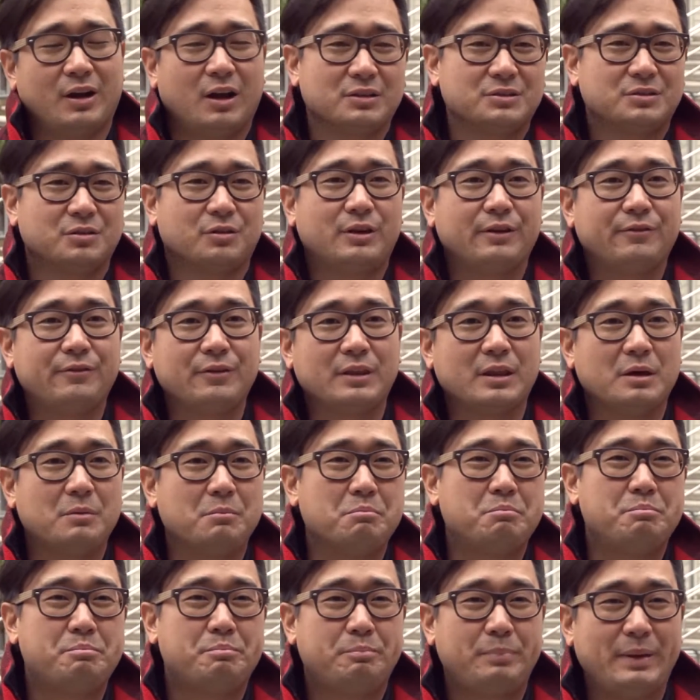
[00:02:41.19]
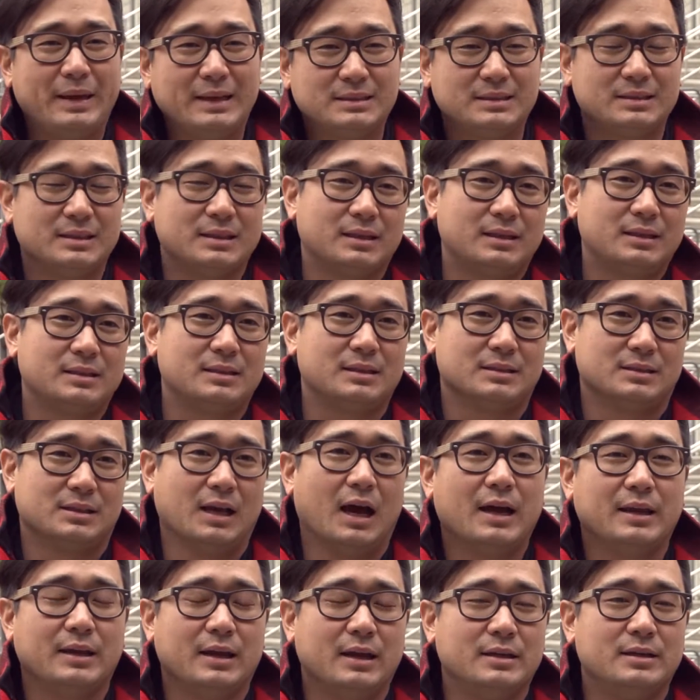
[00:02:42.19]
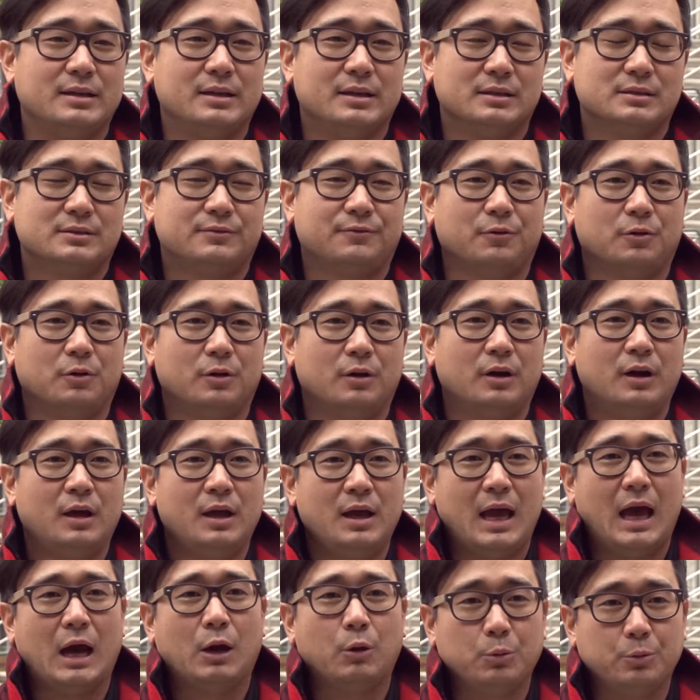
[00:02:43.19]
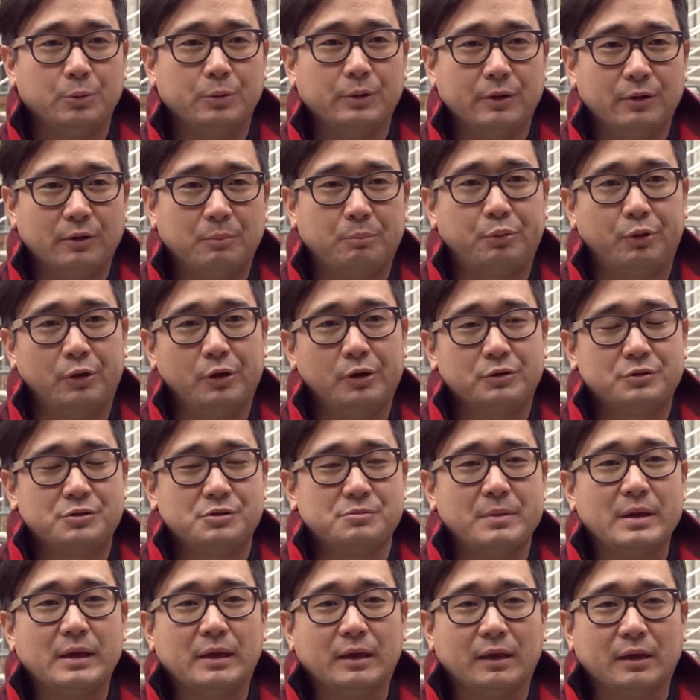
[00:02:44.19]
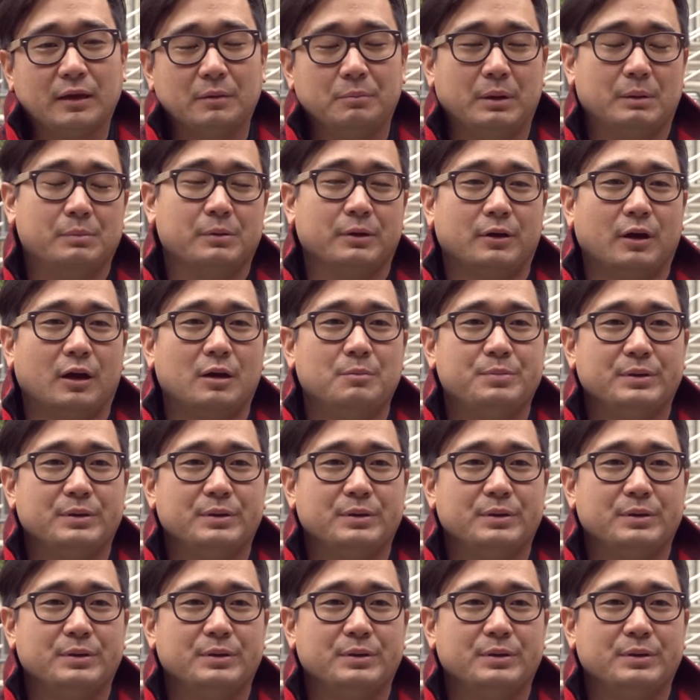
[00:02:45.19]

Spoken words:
also giving them basic design ideas for how would we approach making a public art